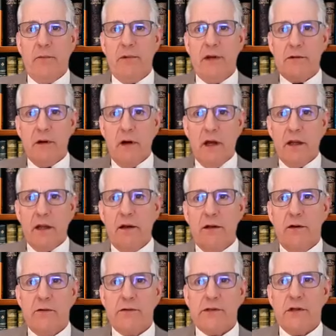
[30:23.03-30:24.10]
I'm going to be
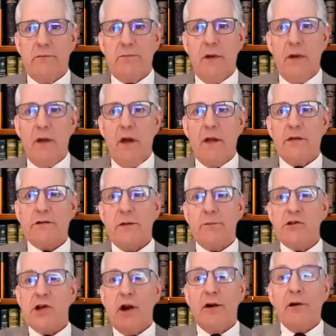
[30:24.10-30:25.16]
talking to some
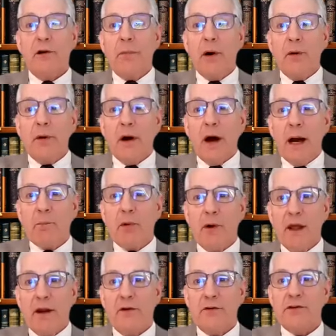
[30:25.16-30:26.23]
charter boat
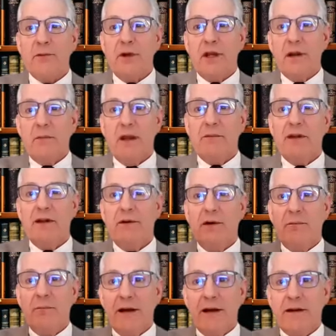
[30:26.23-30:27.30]
operators so we can maybe
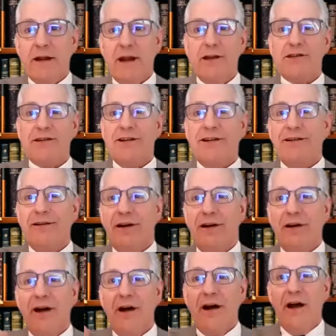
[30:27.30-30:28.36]
do a meditation
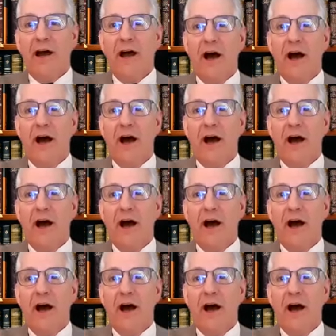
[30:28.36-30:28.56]
or